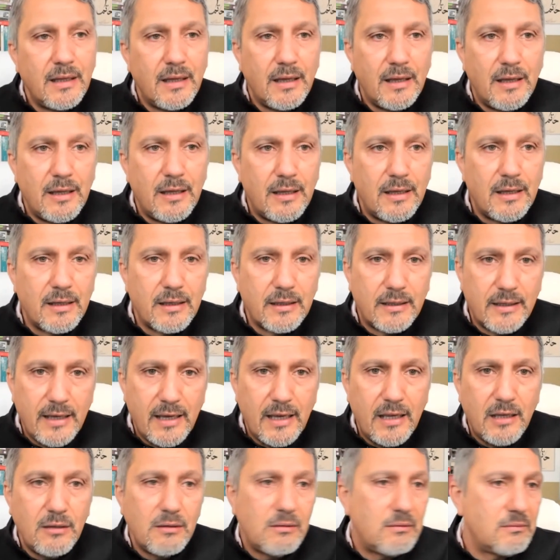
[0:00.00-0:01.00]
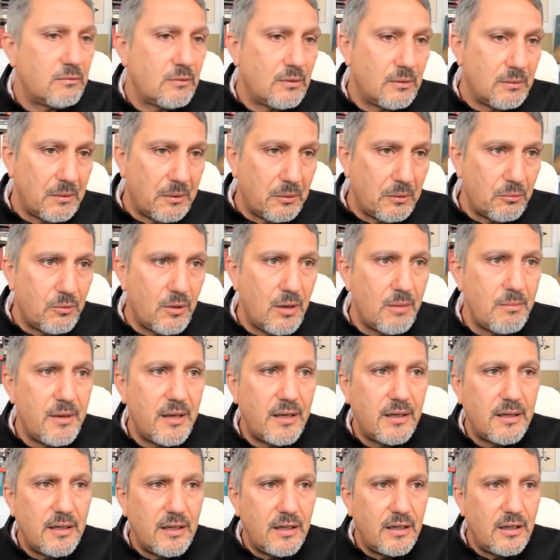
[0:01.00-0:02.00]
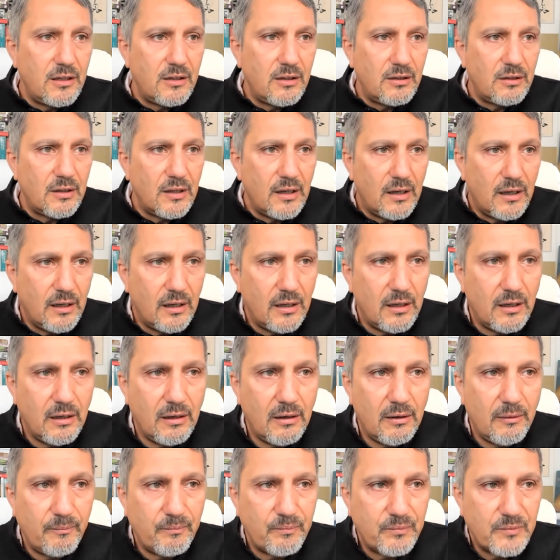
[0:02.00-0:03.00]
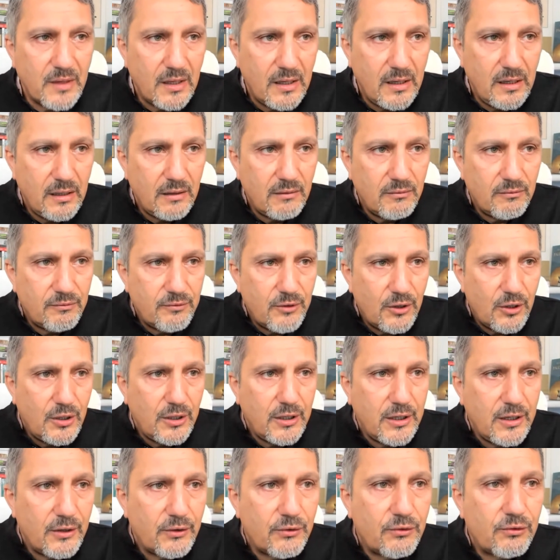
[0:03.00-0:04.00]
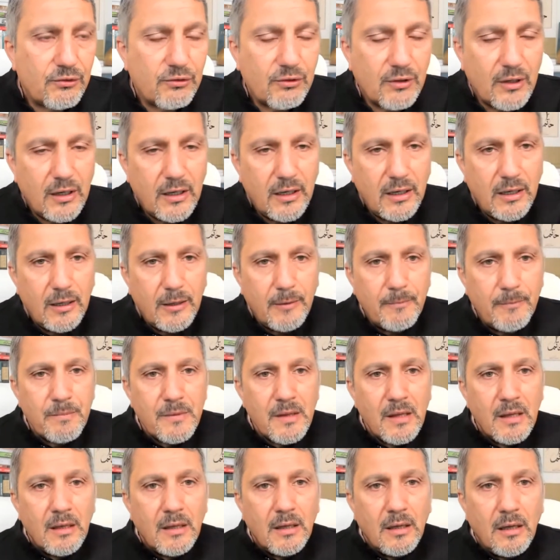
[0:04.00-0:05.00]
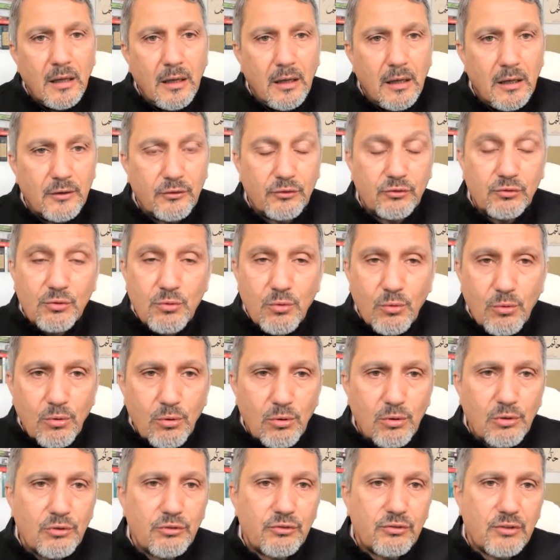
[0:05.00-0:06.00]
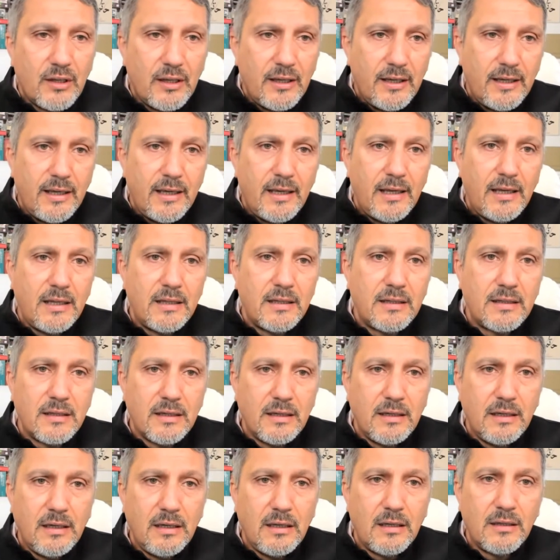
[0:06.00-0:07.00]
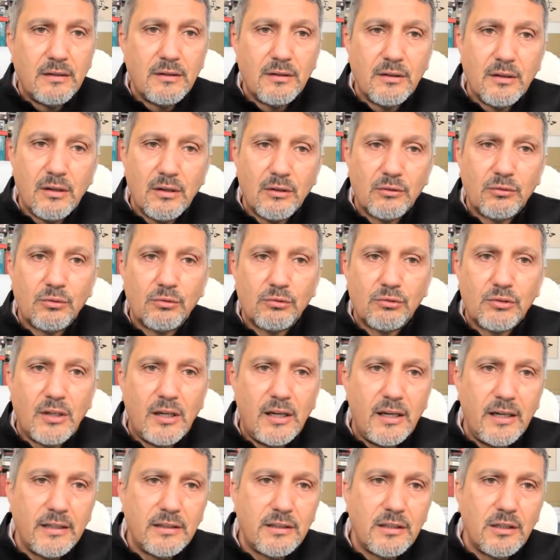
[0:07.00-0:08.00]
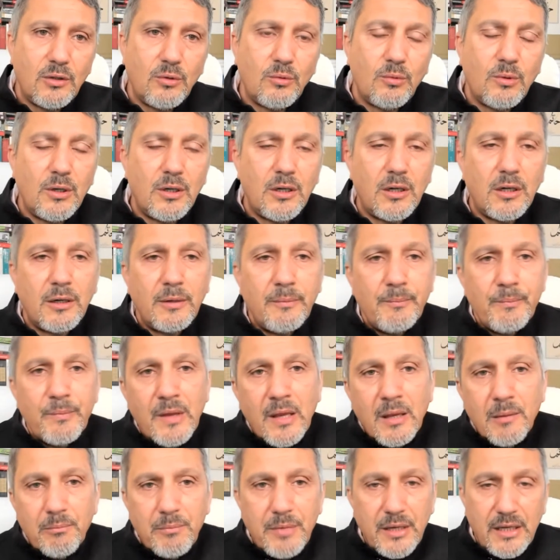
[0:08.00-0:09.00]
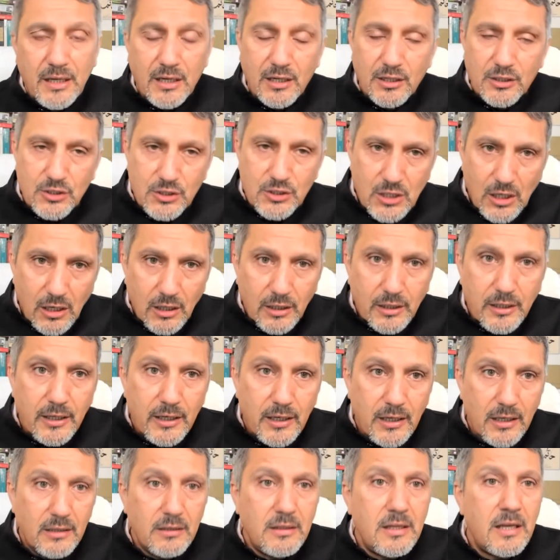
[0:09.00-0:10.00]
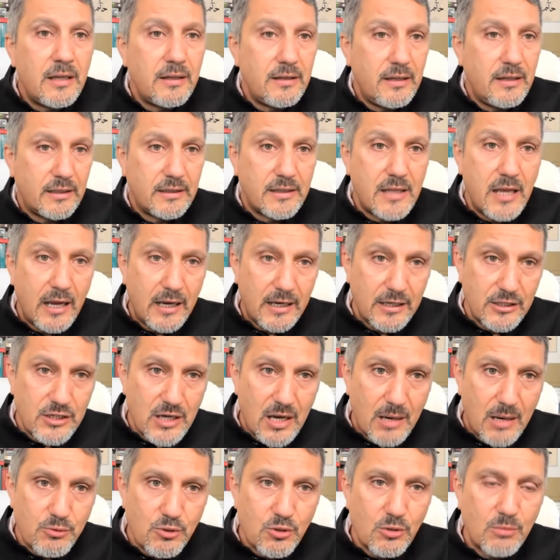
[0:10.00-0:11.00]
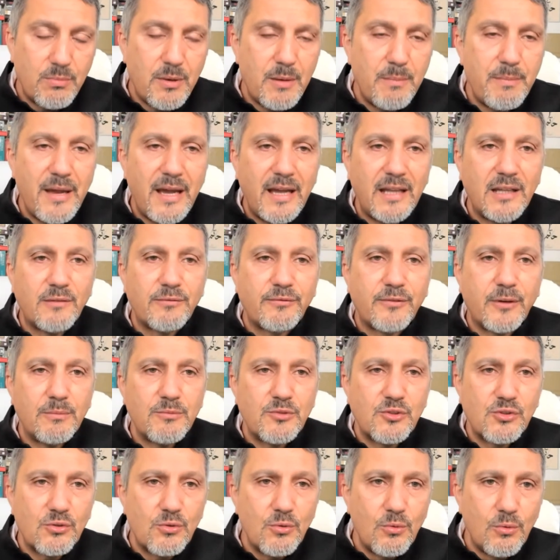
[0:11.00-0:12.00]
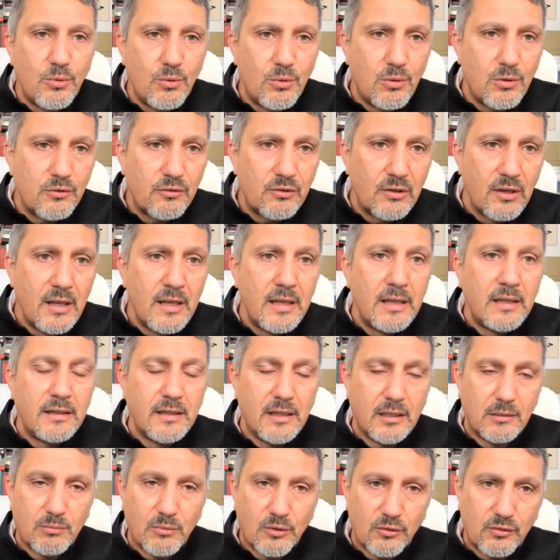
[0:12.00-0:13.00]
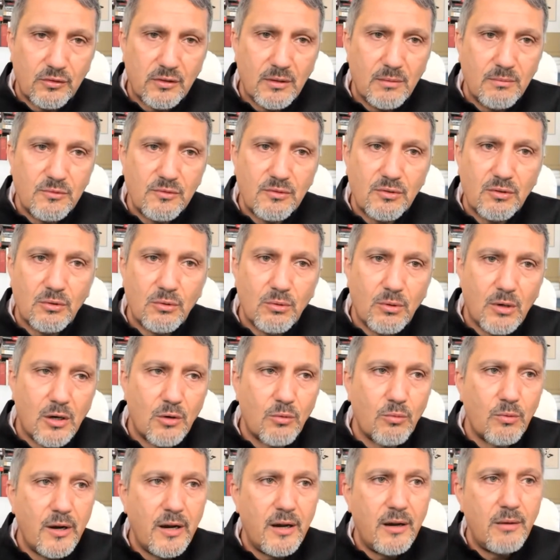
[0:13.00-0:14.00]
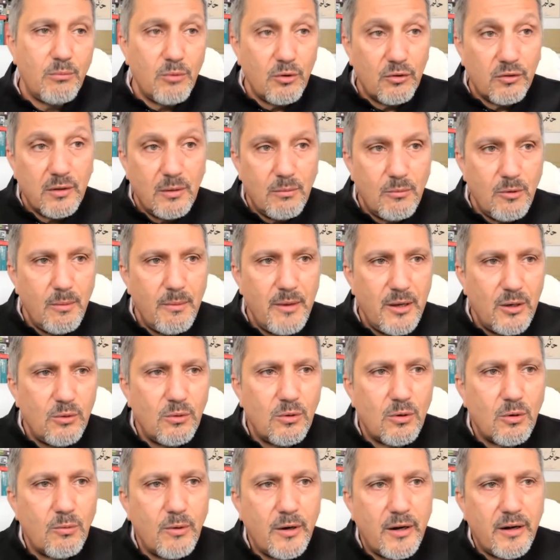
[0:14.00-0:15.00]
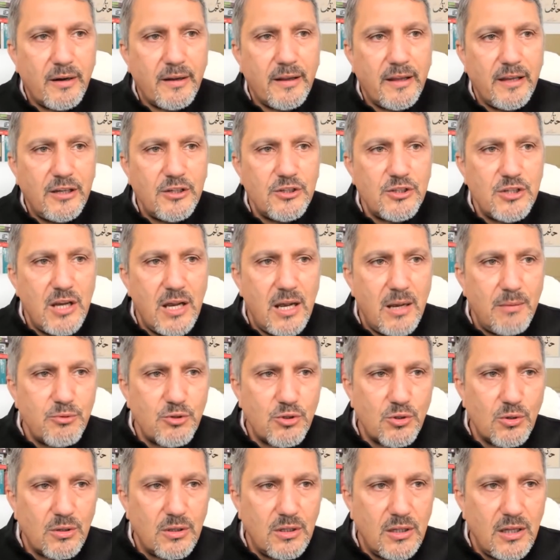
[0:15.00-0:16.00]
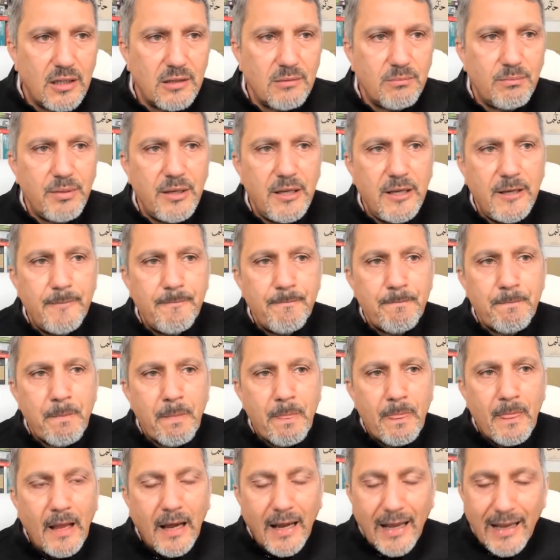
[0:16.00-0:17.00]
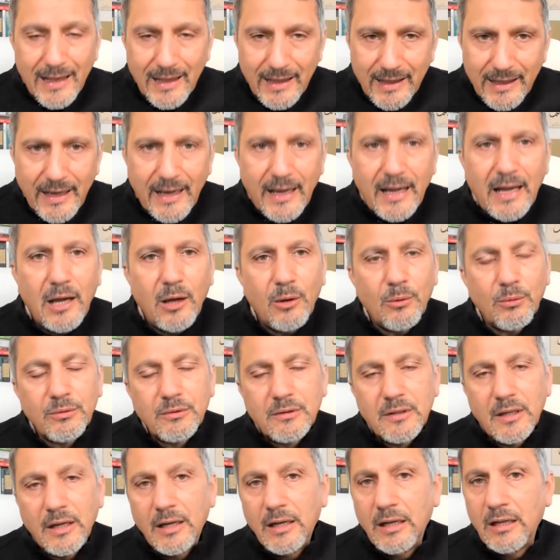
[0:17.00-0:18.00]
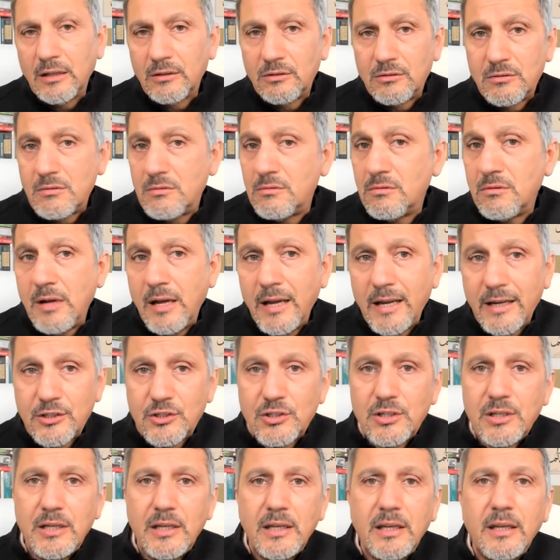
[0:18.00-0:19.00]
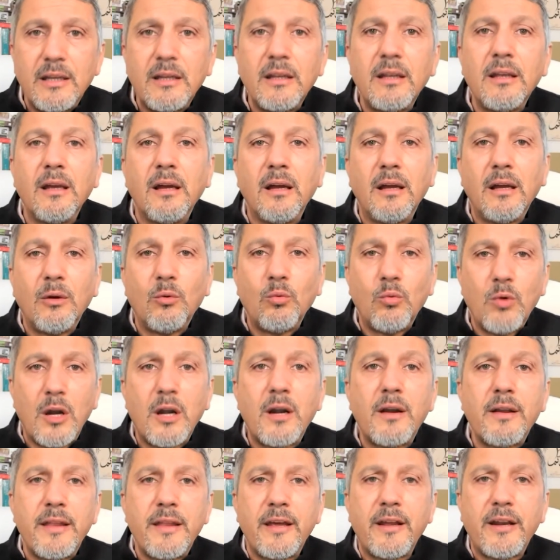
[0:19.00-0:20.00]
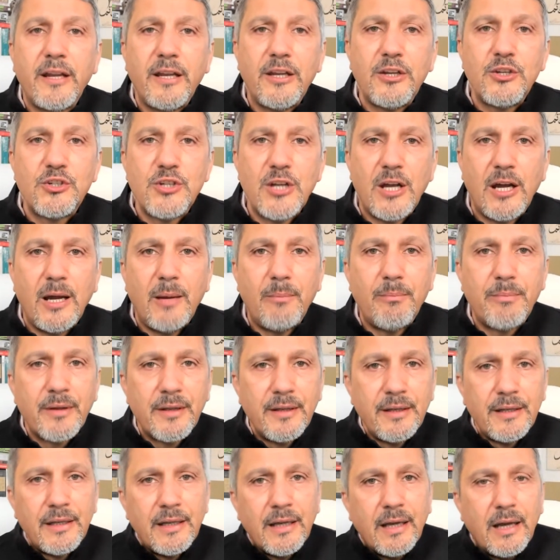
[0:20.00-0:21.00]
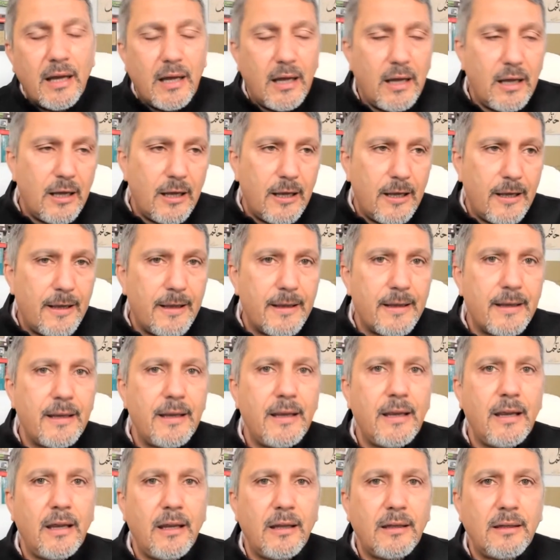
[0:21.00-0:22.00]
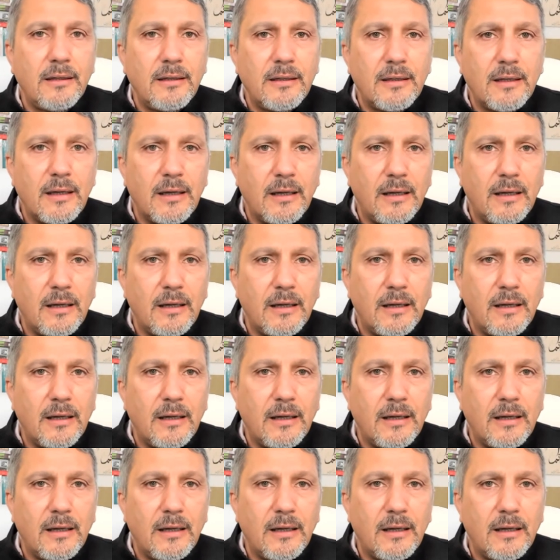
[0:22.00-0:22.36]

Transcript: Again, women in various schools and in society were being targeted, that hijab should be banned from schools, that Muslims who are Muslim women who are wearing the hijab should not be allowed to actually wear their hijab in